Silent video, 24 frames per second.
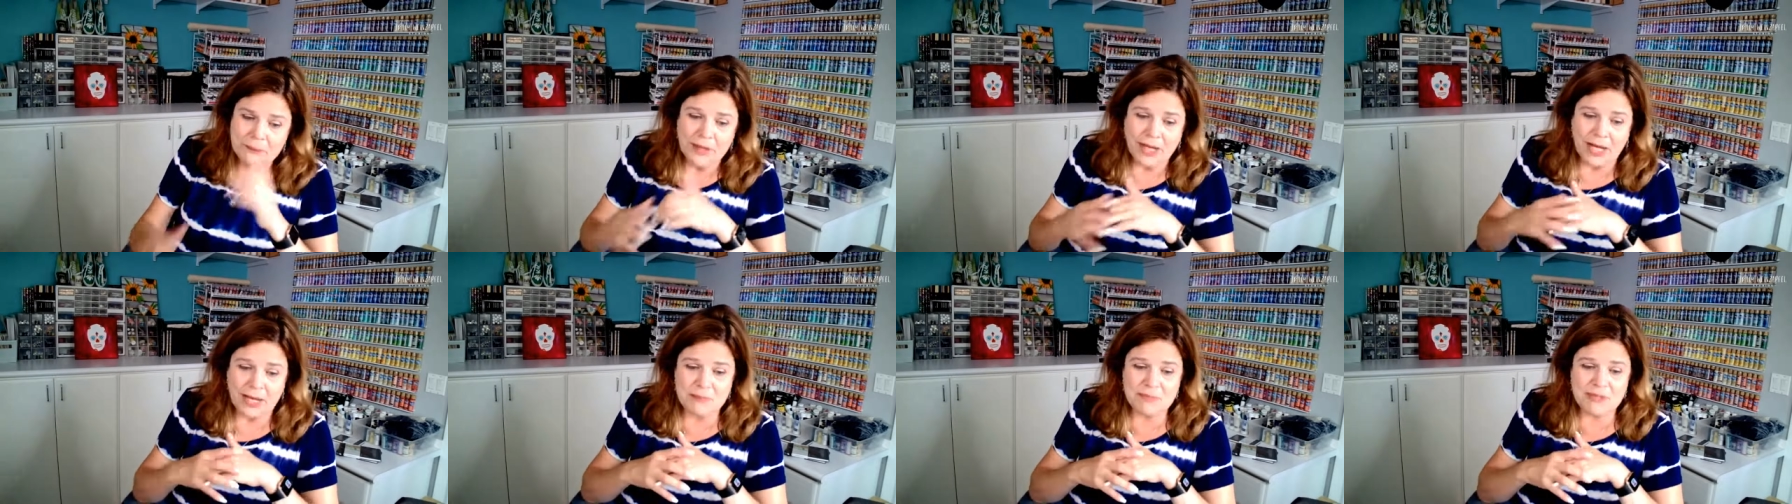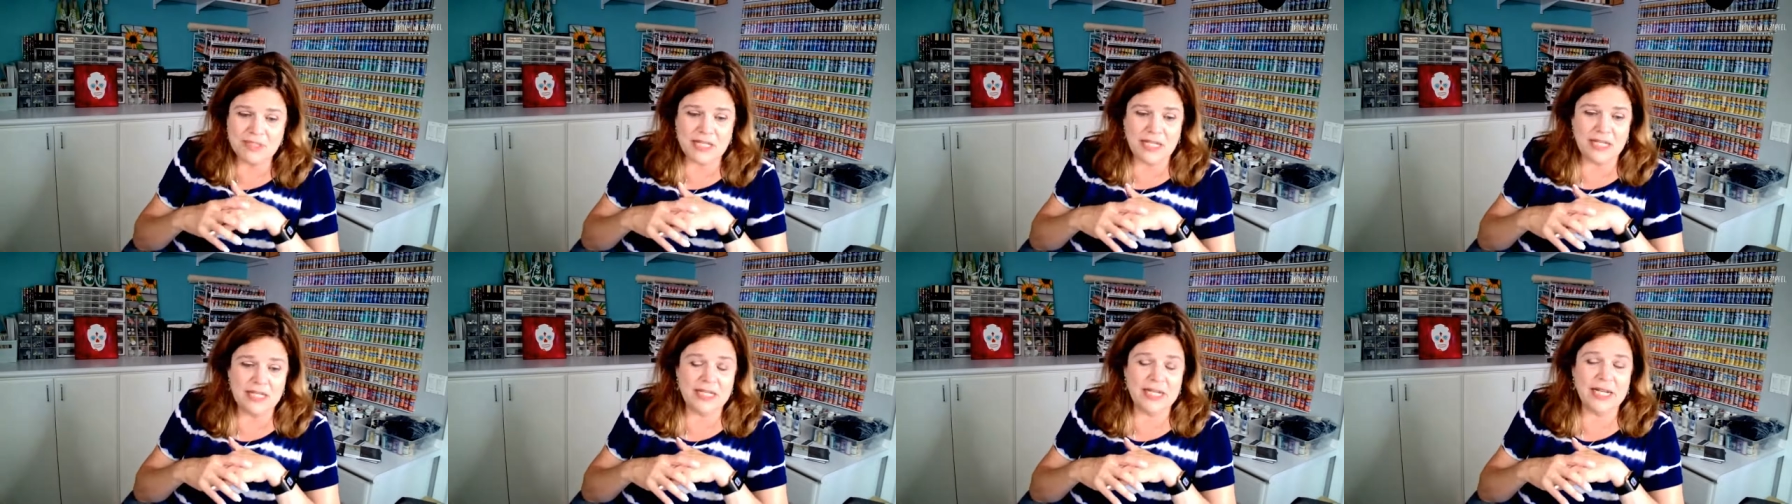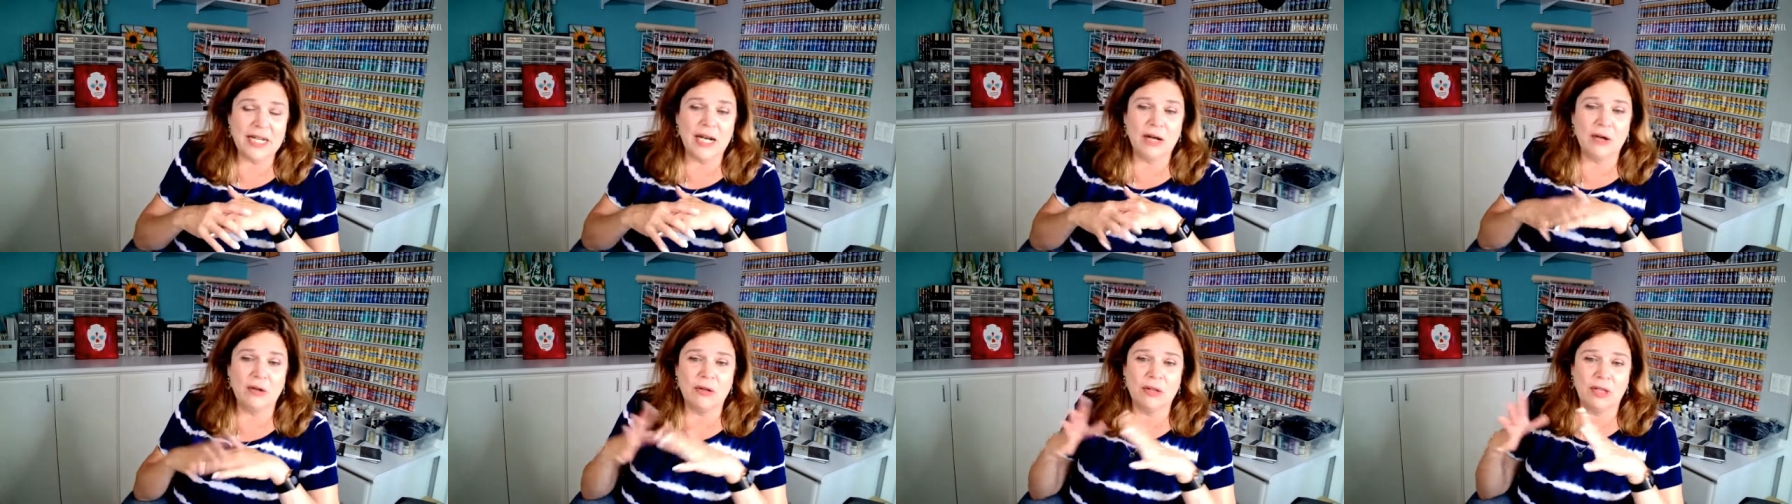I'm
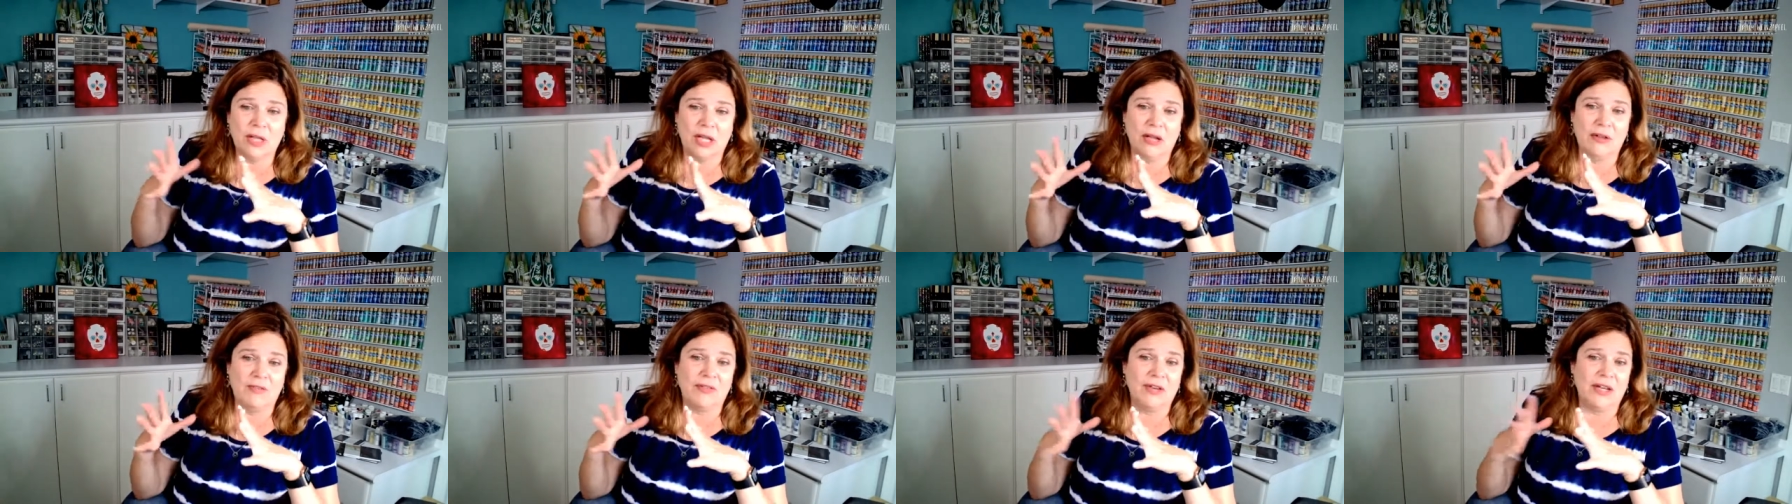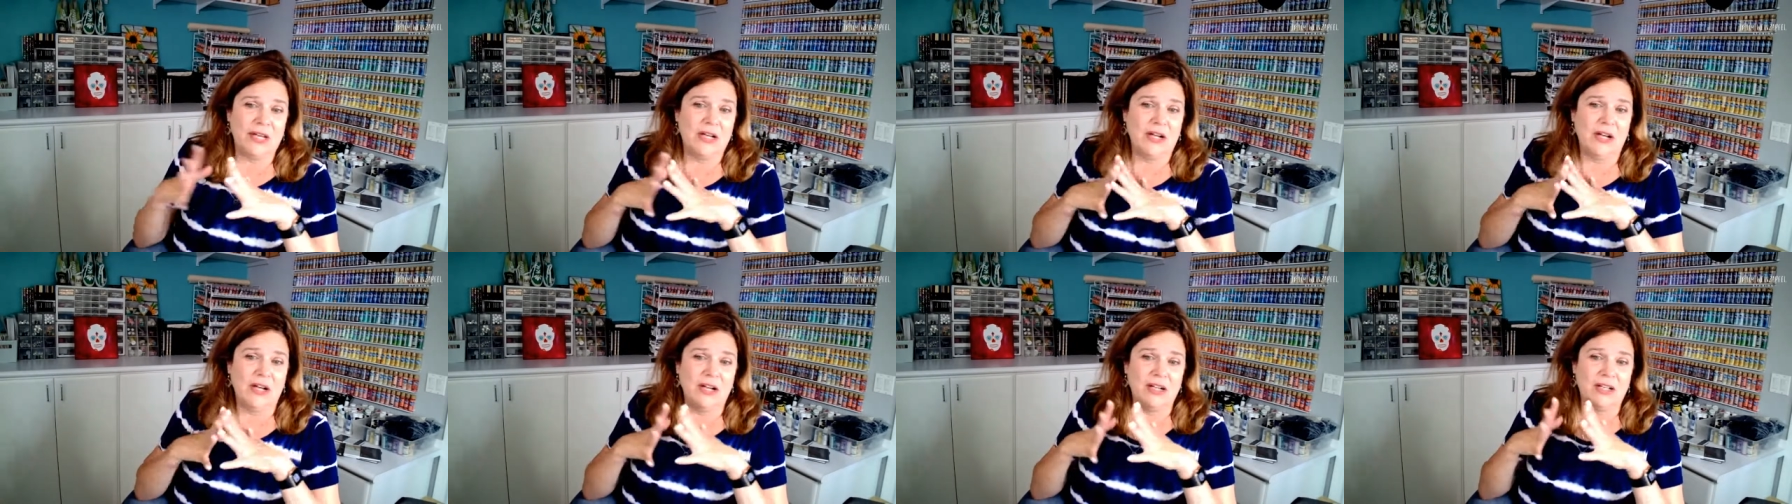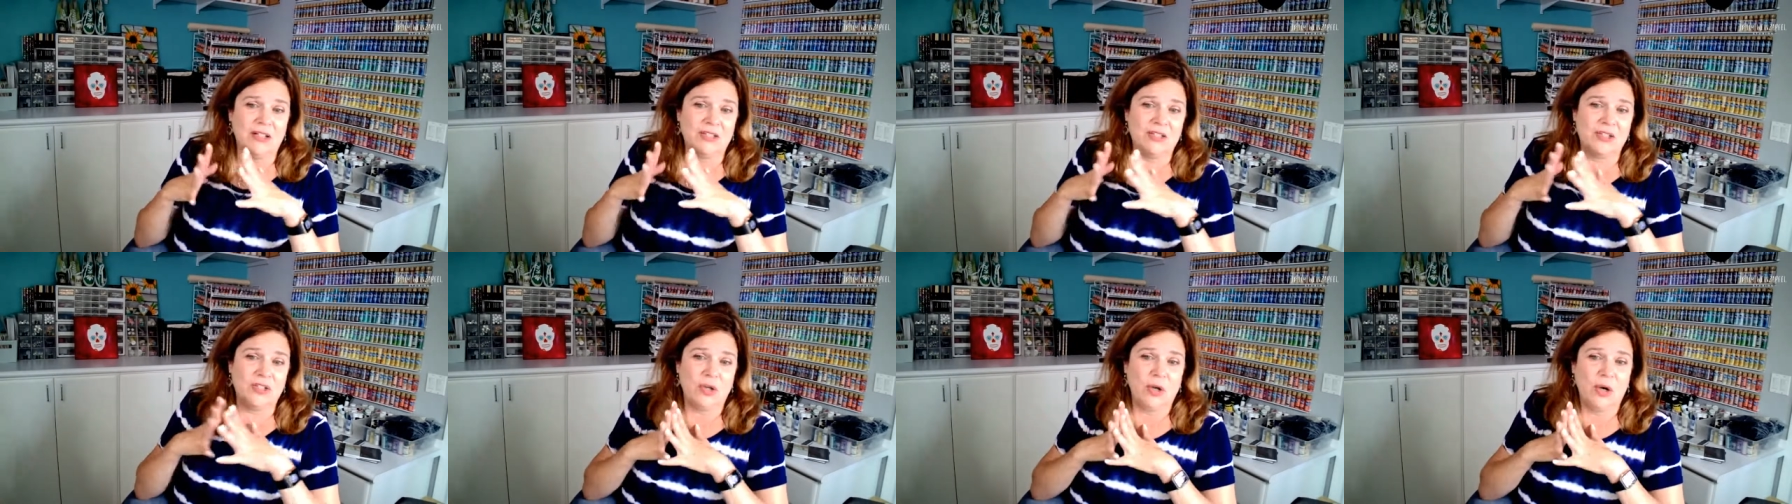sending out love and
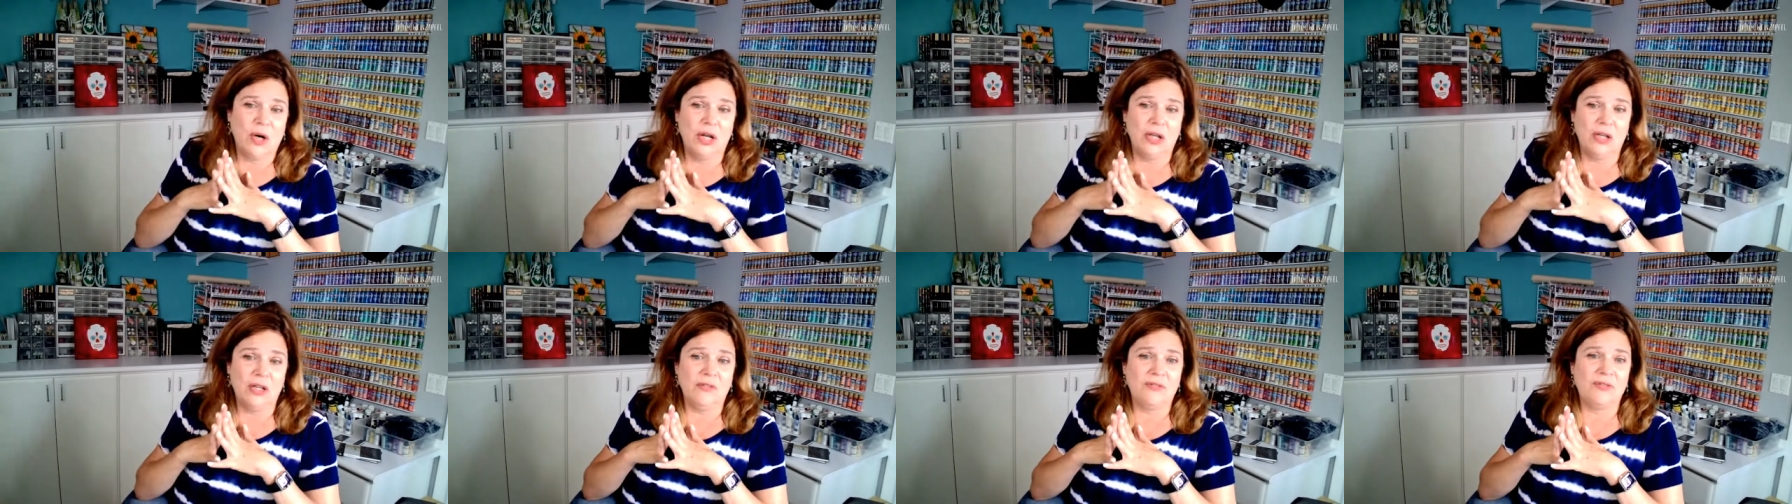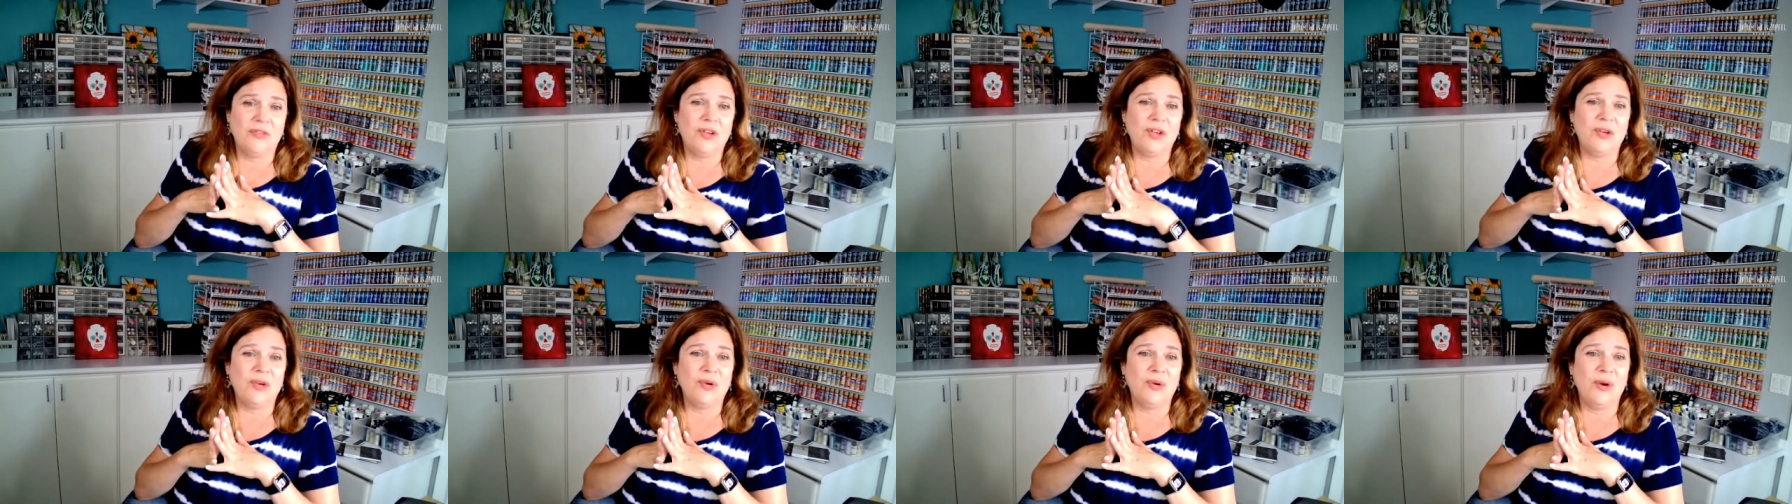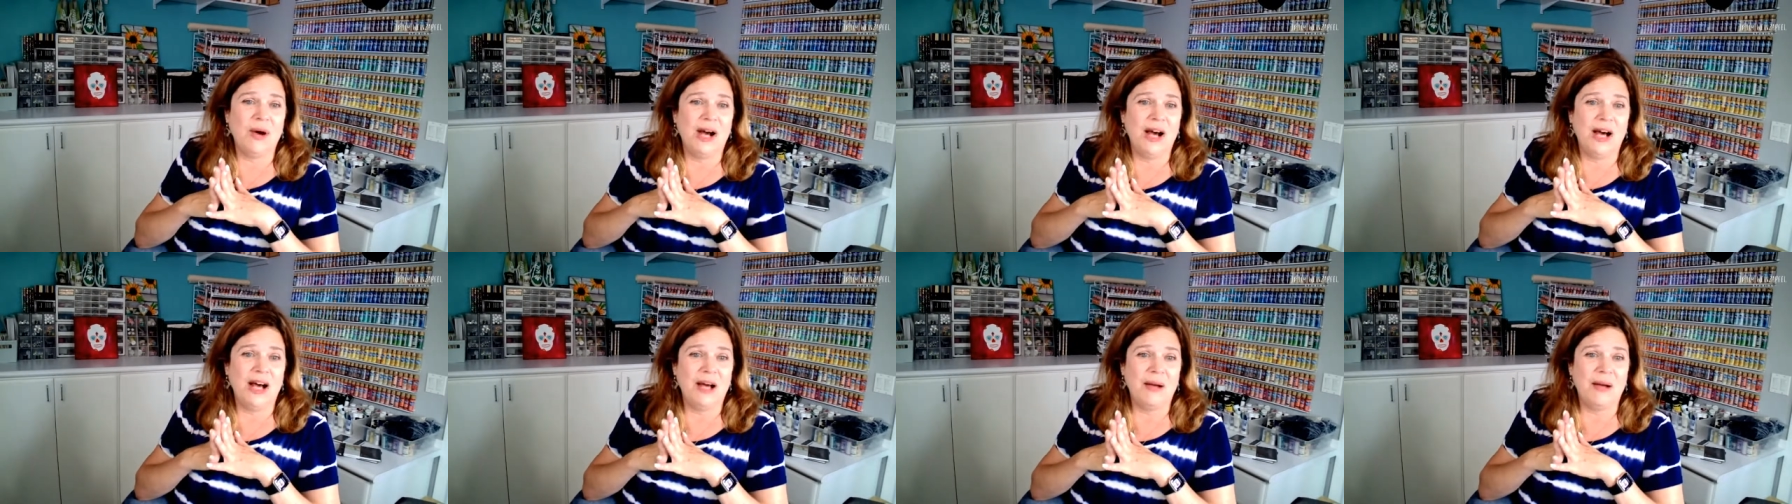hugs to all of you.